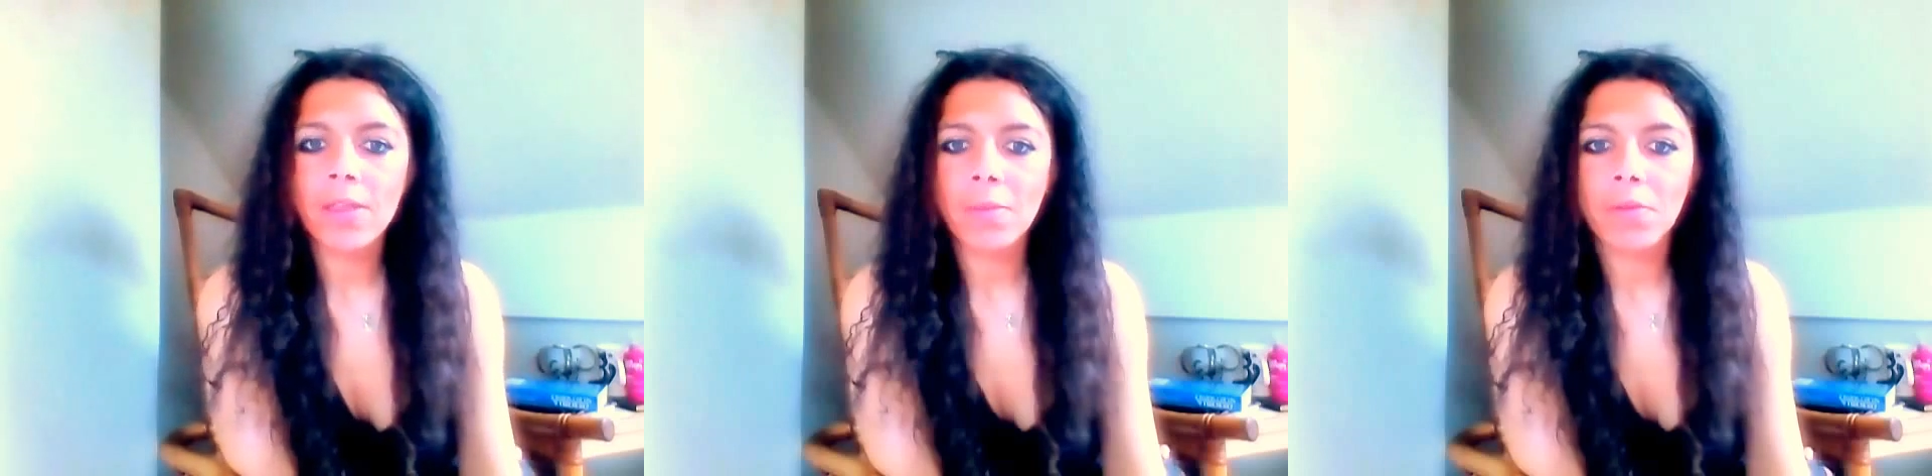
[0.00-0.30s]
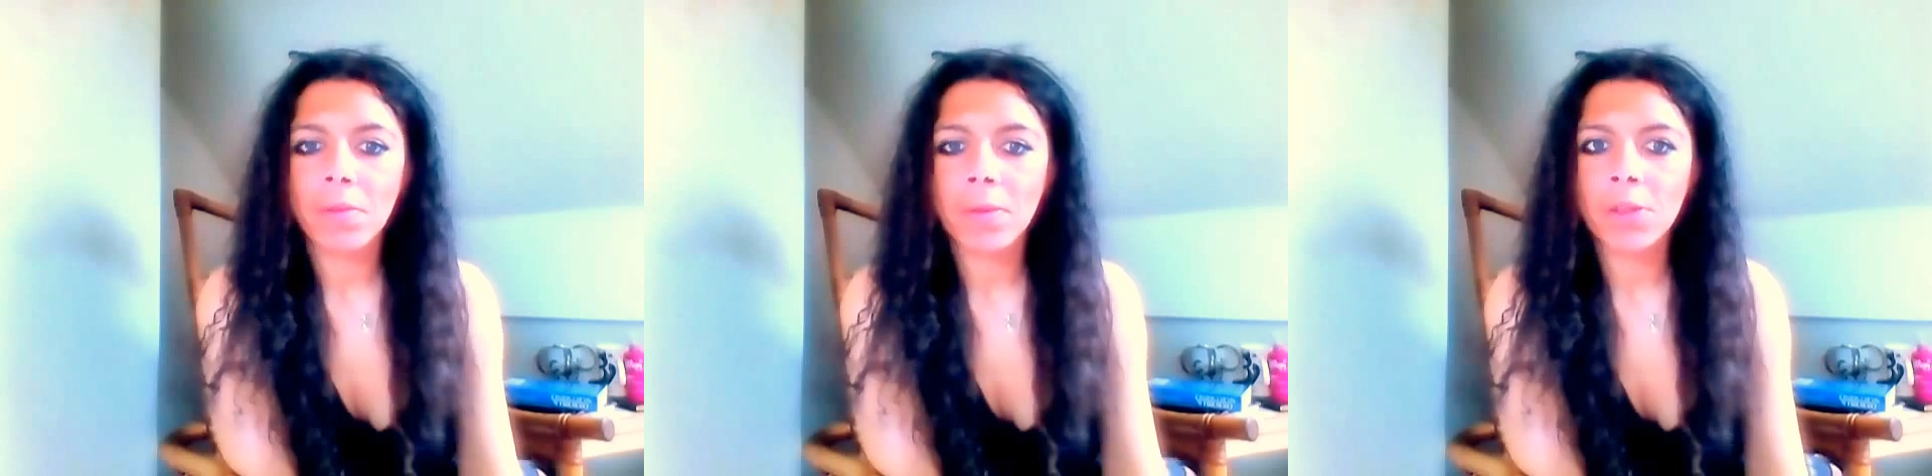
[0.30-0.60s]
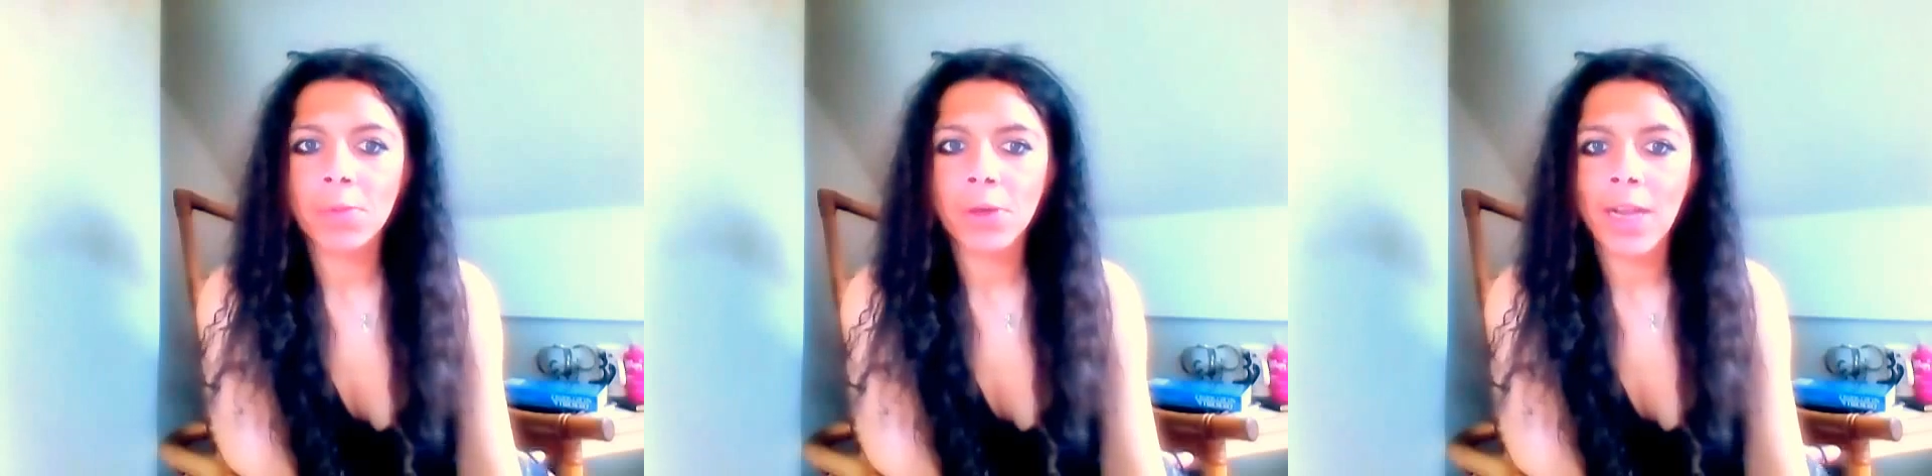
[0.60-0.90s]
I will
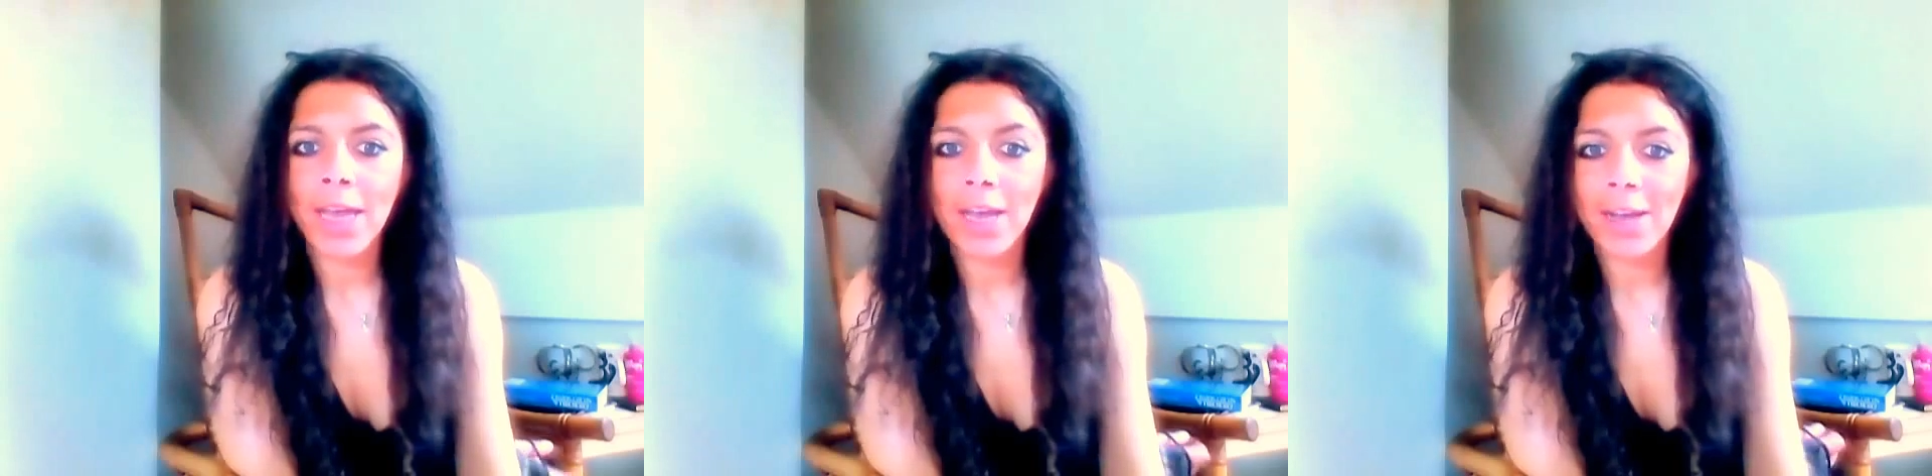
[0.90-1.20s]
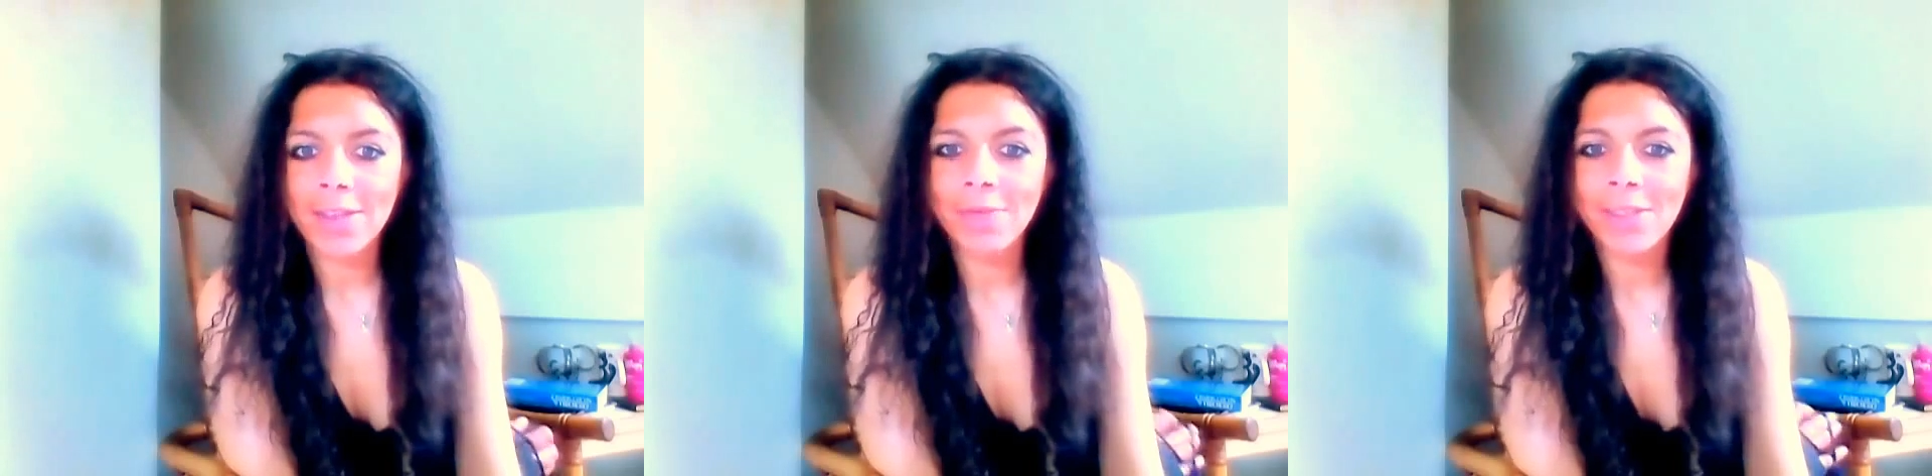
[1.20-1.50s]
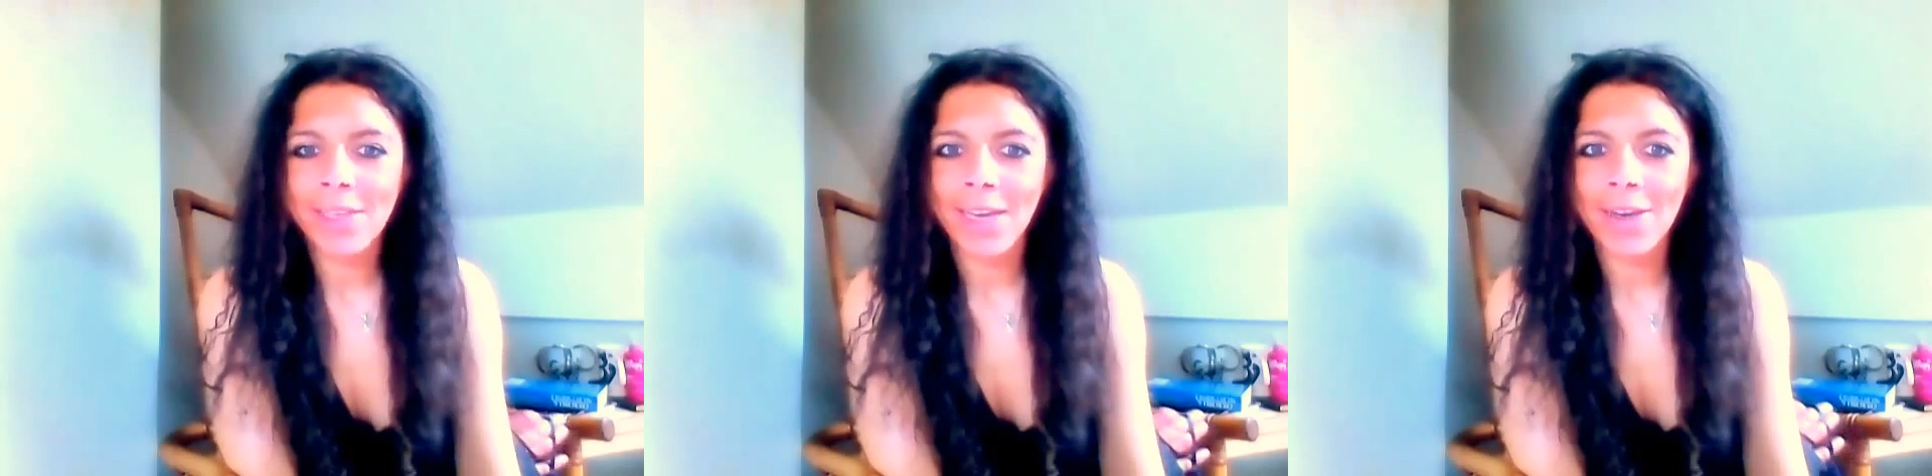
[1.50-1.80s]
try and follow this up with a
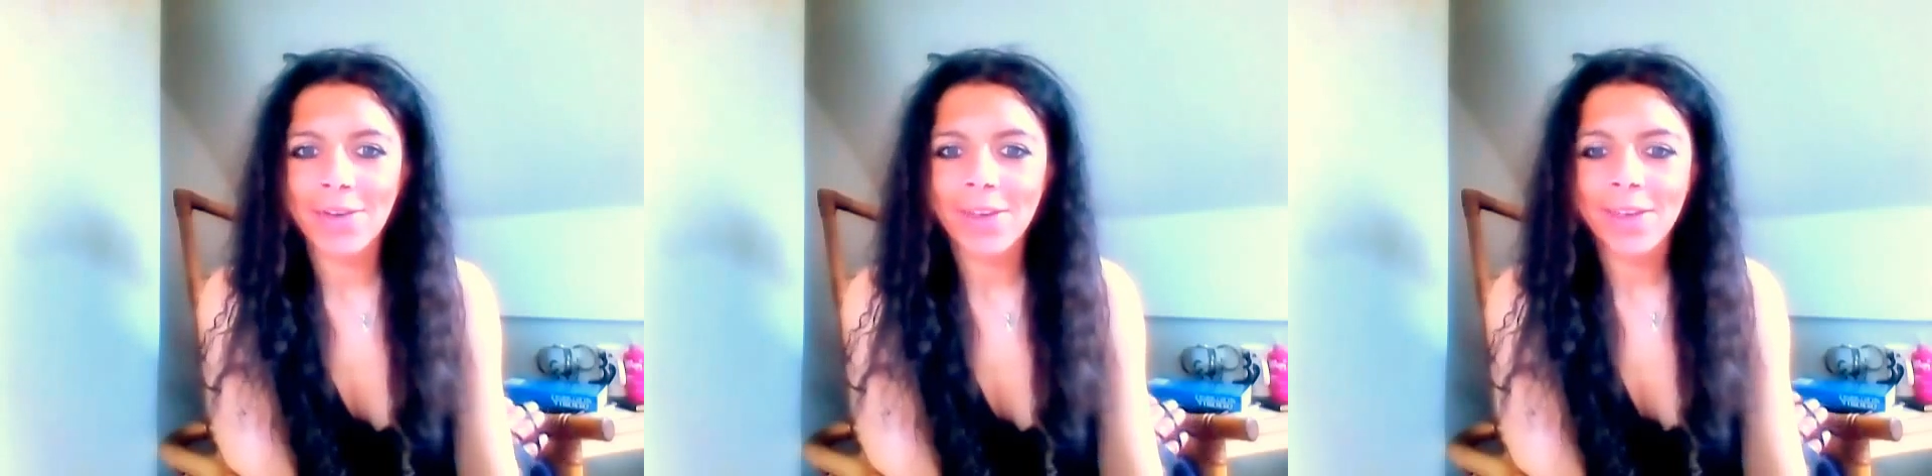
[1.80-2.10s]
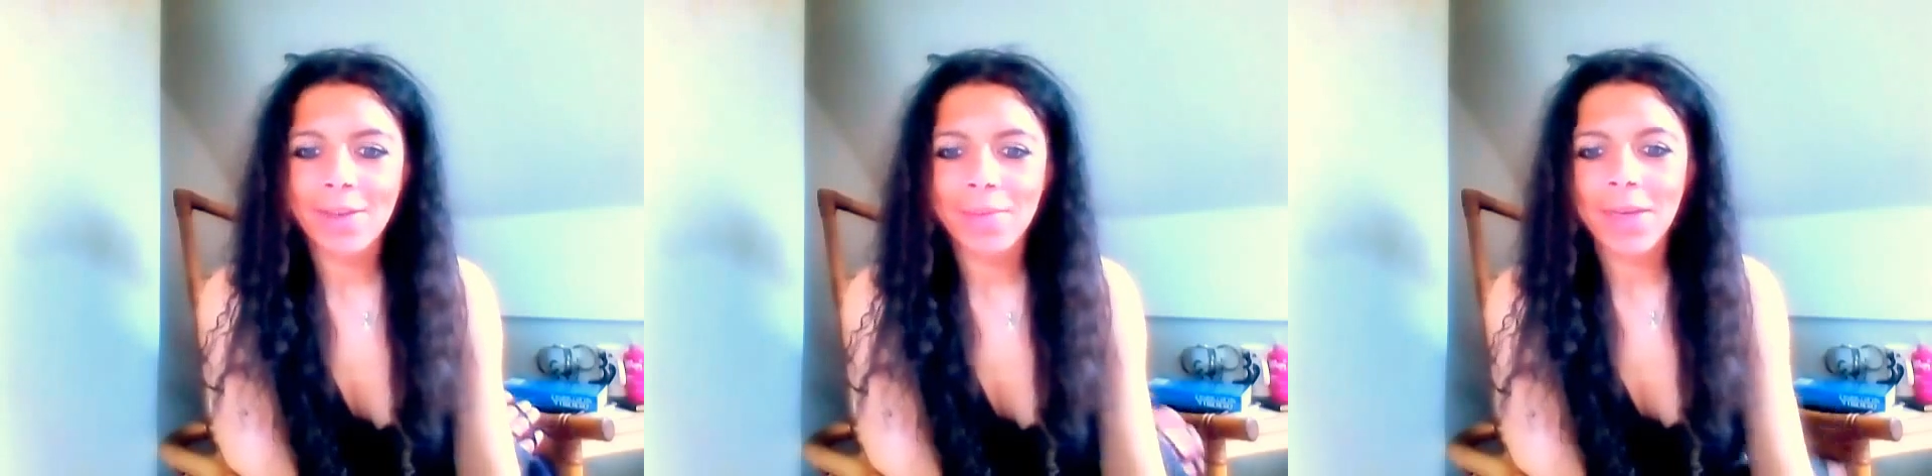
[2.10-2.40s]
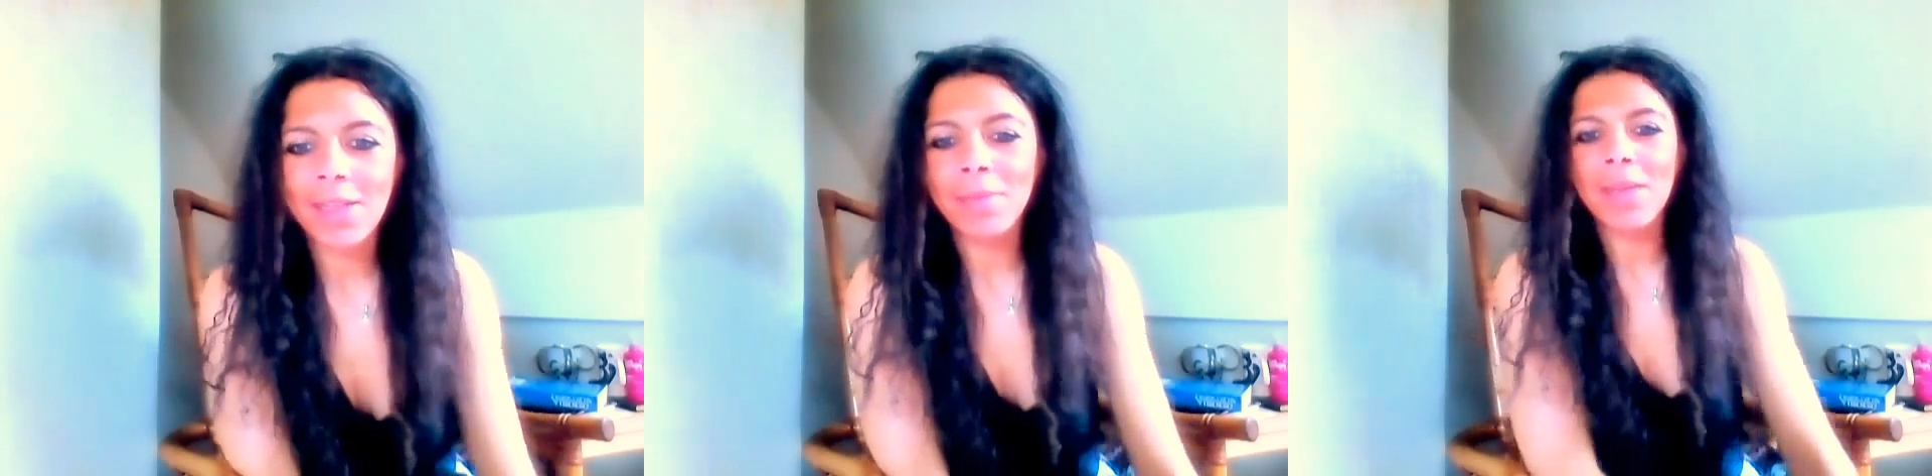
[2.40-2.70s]
much more
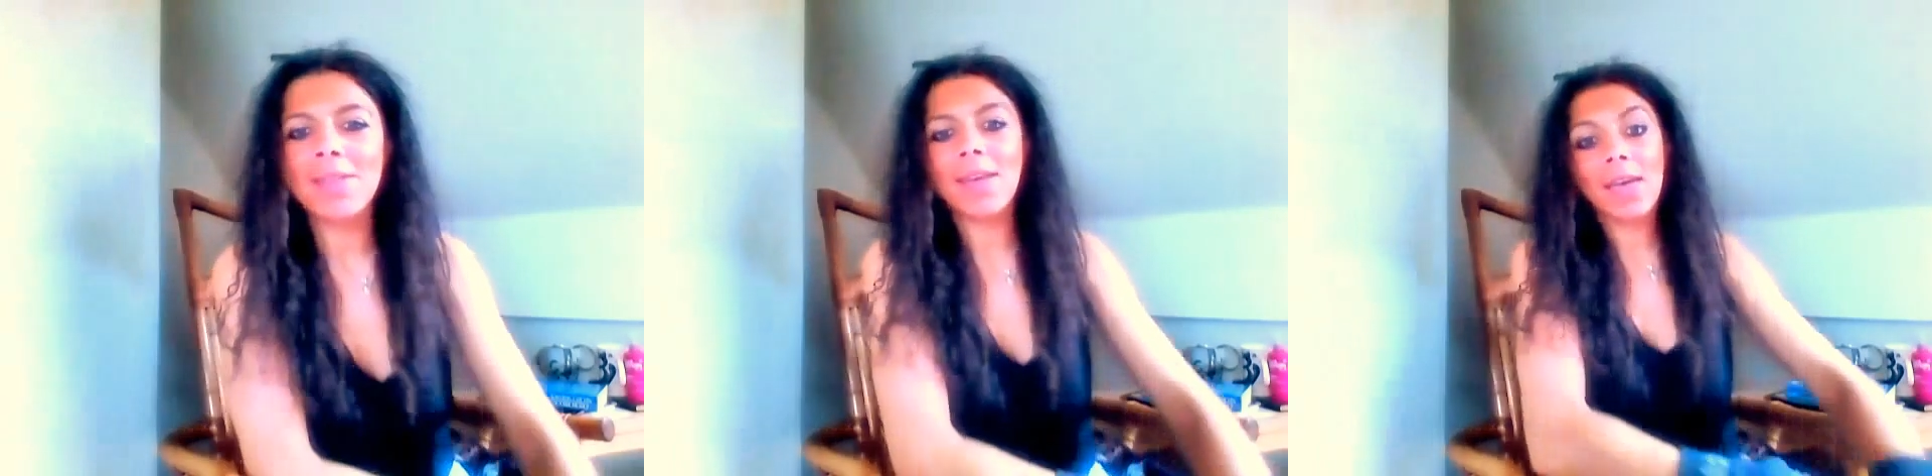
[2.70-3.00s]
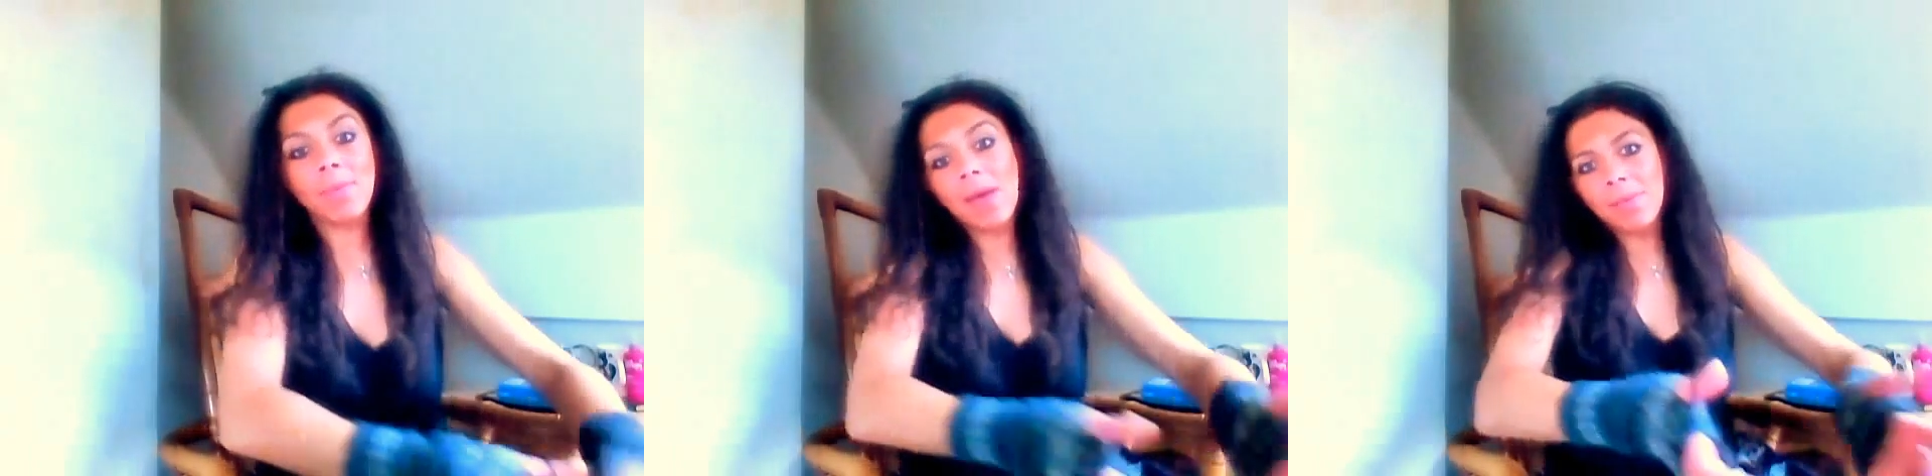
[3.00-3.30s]
light-hearted video,